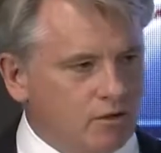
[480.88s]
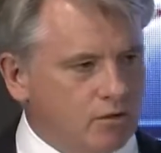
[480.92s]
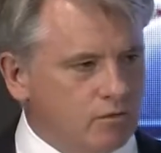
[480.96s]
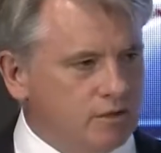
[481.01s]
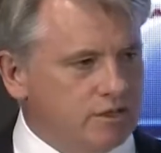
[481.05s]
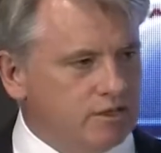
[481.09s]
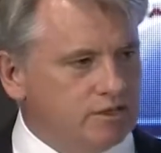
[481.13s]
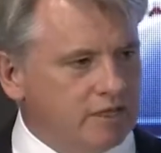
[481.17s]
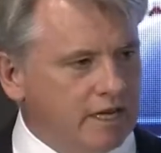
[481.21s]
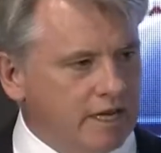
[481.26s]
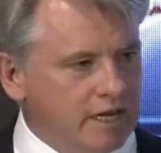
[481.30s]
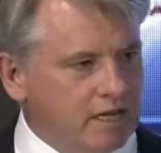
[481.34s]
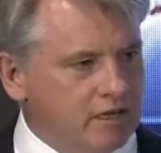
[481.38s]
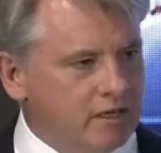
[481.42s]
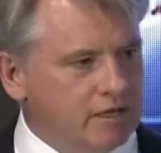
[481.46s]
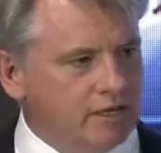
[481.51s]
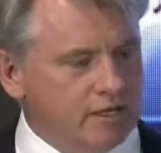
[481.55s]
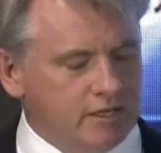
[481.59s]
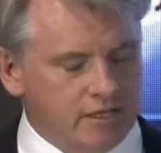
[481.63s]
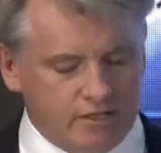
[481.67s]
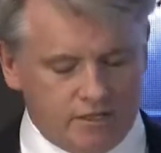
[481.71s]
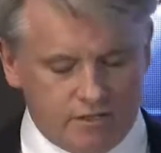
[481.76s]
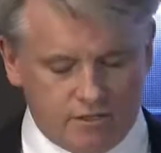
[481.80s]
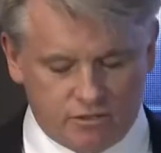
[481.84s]

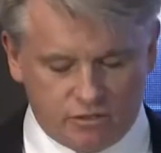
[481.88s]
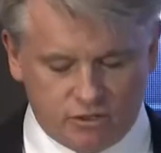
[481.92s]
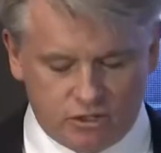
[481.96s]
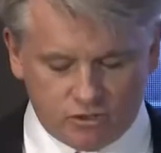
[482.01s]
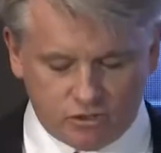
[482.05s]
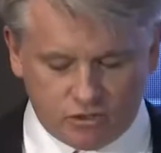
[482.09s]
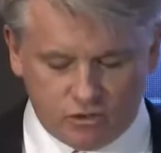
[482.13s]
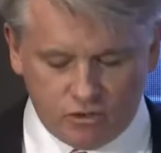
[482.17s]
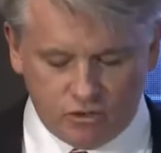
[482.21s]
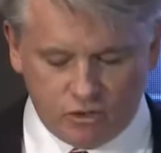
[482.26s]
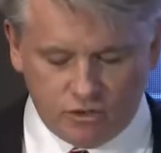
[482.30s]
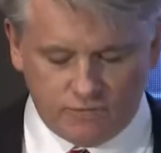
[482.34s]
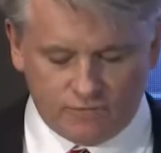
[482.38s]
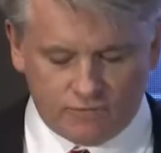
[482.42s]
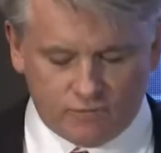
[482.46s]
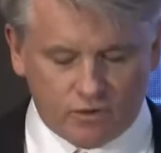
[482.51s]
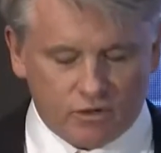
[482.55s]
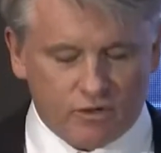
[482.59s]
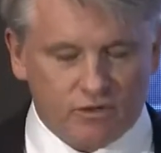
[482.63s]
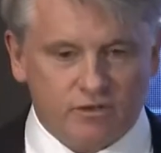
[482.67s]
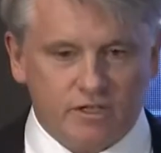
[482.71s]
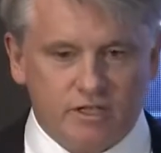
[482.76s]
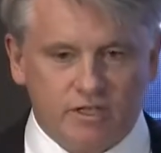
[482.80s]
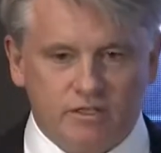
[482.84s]
recycling is good
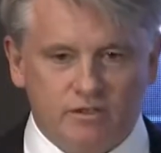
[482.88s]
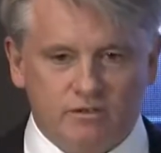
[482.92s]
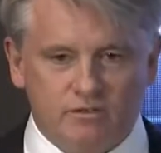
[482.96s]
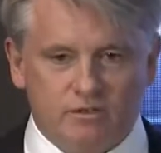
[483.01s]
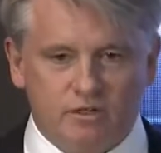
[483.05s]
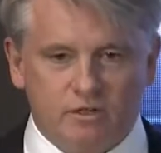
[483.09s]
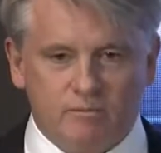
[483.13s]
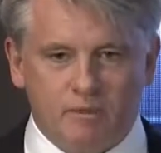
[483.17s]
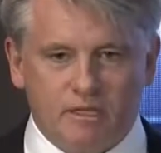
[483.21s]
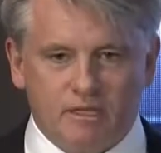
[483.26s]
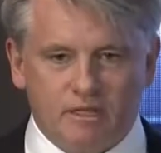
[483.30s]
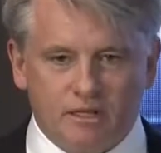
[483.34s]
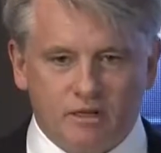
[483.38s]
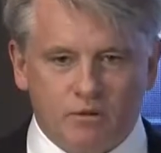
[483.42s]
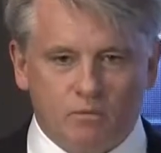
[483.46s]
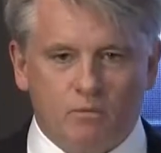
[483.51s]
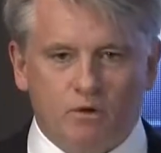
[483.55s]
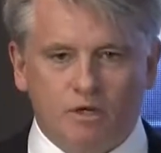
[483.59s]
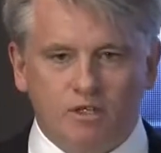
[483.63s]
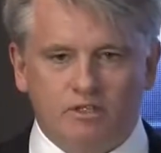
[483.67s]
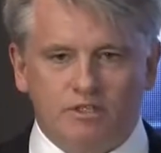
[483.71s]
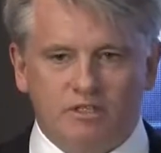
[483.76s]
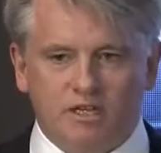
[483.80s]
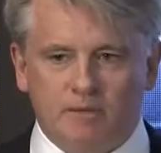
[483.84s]
for things that are made out of
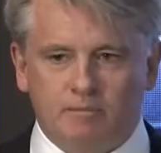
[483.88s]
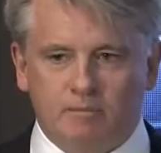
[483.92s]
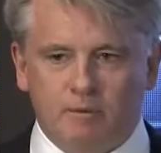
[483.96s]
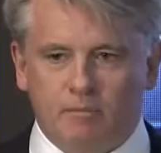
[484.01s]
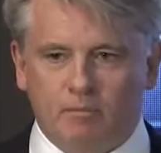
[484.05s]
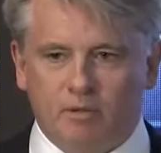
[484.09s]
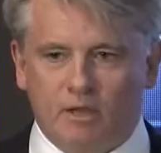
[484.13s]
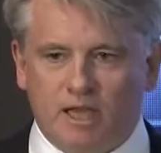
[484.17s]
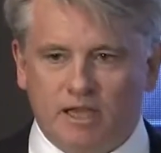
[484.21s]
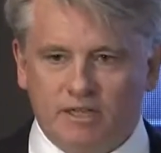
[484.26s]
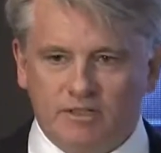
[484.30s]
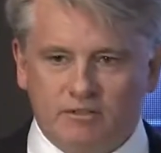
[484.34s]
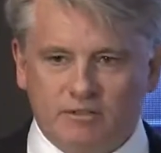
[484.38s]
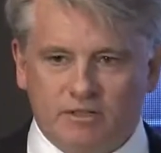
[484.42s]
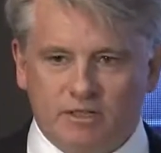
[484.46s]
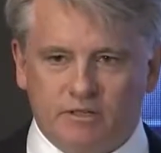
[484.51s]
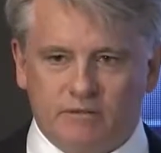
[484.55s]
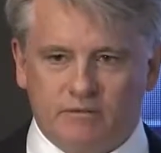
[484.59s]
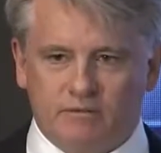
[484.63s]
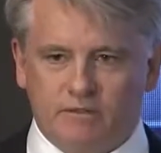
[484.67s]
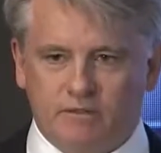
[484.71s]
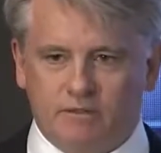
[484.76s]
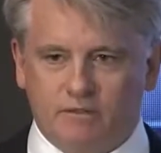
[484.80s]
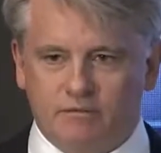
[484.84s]
one type of
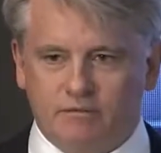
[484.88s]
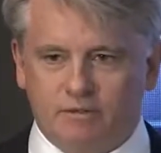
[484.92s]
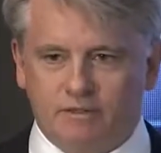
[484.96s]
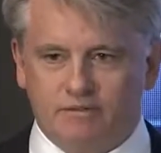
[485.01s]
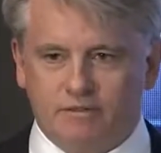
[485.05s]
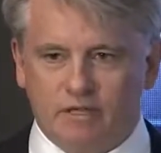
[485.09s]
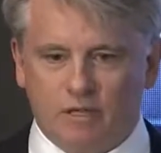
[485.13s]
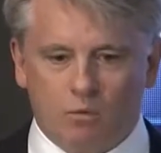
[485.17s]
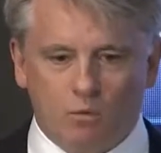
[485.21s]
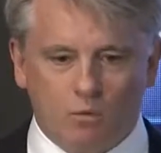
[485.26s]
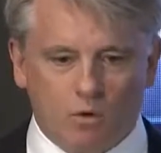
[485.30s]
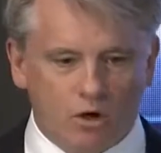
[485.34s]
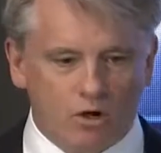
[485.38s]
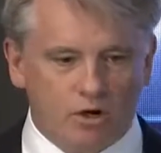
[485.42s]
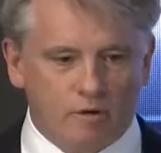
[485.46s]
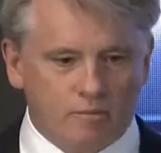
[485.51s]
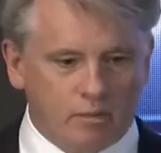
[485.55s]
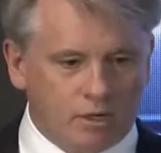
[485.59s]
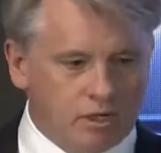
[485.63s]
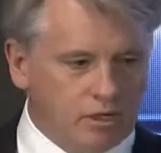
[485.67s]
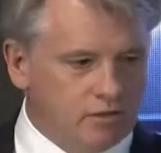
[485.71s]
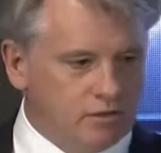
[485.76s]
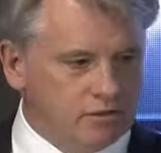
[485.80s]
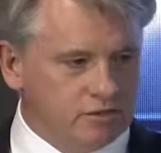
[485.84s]
plastic, things like water
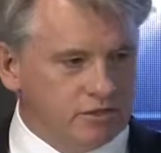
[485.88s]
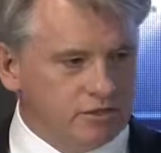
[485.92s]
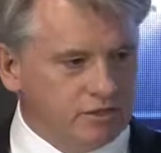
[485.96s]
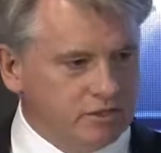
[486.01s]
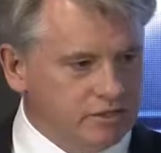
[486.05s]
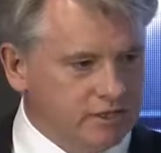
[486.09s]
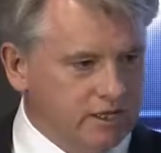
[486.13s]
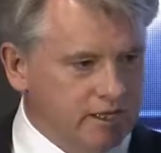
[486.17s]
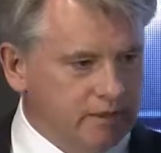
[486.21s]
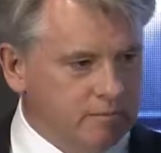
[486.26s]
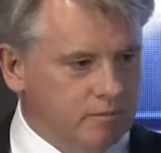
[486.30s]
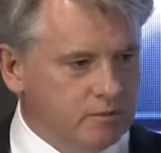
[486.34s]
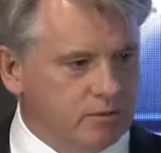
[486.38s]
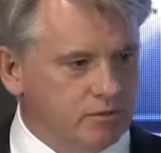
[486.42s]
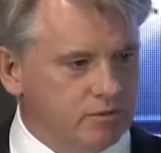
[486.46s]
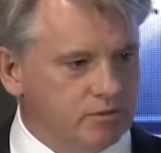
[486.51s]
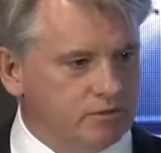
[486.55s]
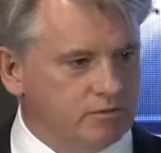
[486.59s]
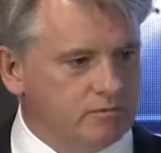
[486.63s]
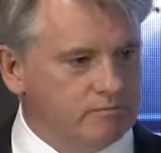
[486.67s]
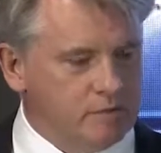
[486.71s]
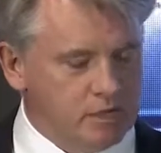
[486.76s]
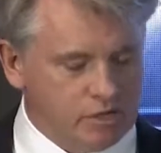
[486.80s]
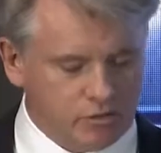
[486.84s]
bottles on the
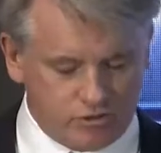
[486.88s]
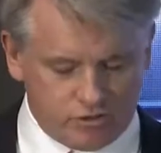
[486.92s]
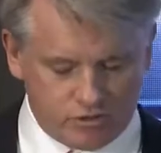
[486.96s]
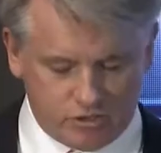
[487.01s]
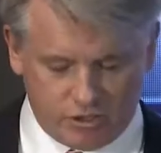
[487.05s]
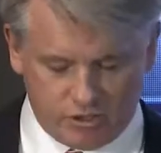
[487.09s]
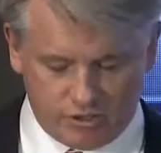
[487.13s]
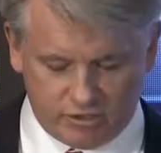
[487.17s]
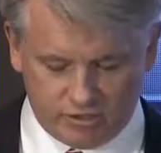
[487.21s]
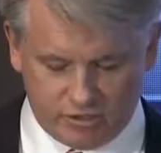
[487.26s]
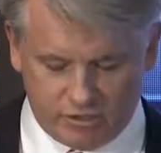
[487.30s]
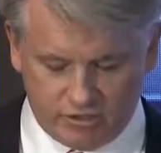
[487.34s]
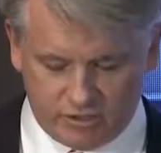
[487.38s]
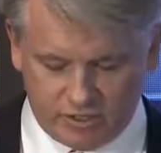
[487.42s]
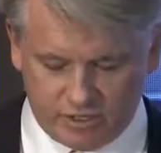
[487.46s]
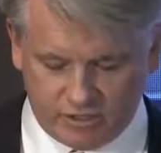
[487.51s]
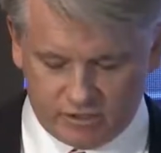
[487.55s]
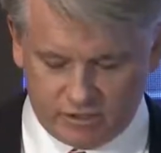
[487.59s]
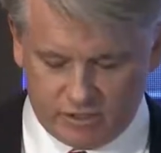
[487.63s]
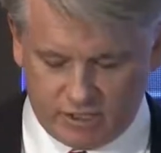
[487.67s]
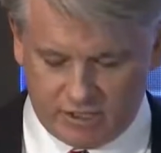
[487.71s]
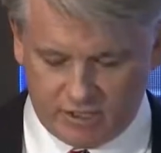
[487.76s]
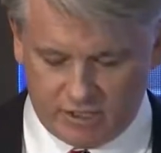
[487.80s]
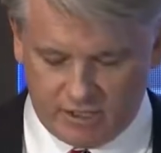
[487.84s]
tables, milk jugs, and
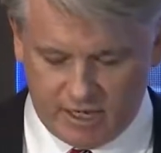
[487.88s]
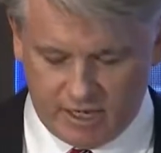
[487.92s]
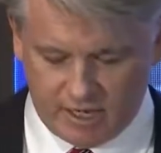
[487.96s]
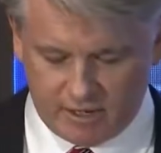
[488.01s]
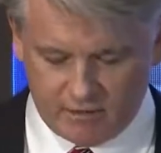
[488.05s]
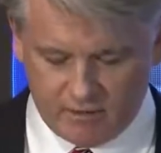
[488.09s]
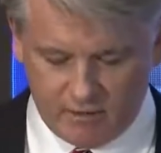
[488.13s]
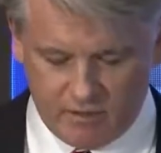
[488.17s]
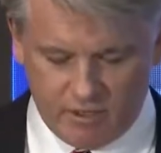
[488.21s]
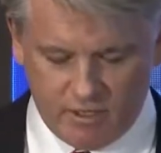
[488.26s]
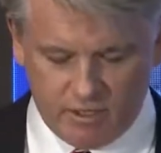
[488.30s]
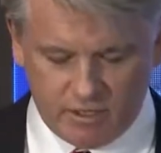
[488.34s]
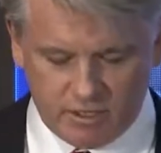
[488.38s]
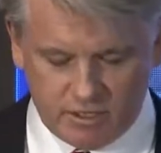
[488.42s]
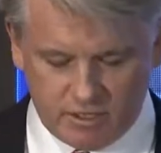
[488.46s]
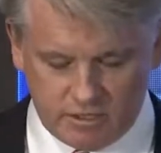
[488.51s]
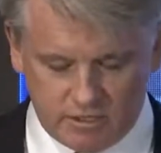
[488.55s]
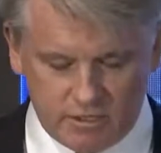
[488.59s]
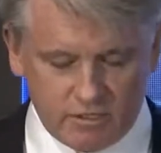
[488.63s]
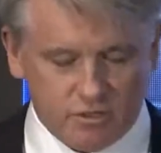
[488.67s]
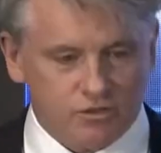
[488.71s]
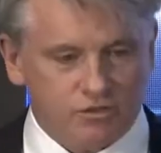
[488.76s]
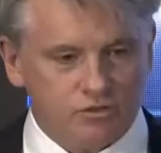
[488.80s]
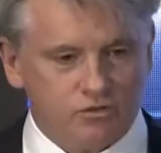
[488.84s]
things like that.
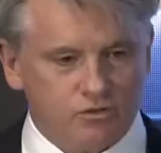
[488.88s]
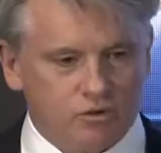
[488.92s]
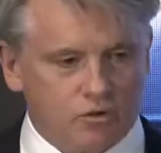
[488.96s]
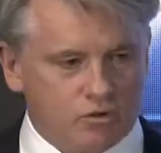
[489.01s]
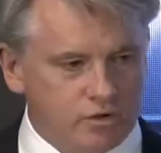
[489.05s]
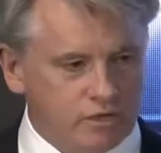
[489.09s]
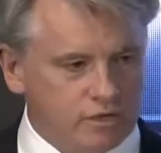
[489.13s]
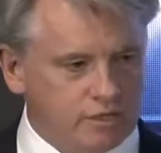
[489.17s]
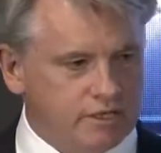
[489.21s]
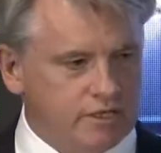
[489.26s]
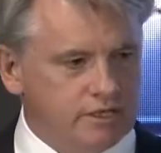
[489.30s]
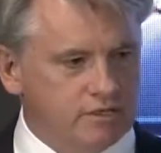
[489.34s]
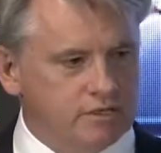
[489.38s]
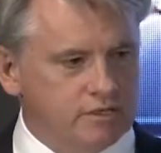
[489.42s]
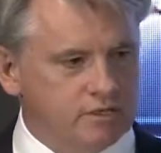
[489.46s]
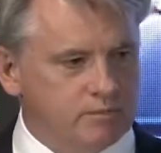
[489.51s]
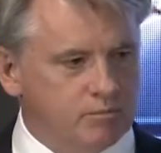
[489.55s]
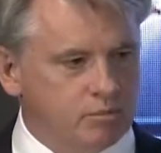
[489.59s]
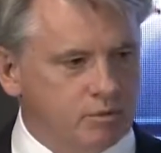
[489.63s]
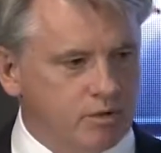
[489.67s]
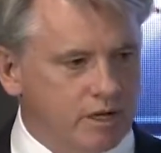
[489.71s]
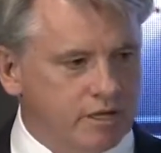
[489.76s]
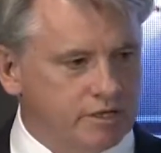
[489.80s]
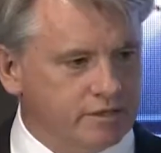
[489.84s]
Easy to sort, easy to
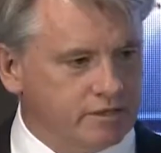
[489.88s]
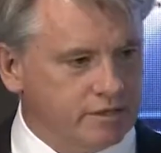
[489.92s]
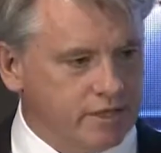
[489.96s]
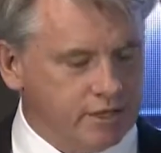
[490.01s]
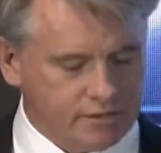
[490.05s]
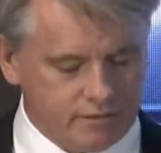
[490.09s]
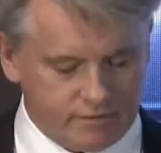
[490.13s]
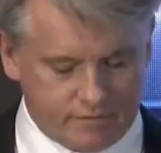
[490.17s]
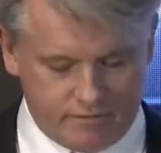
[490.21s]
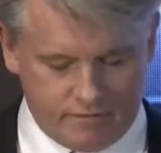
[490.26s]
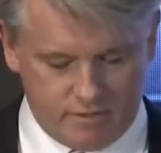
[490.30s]
process.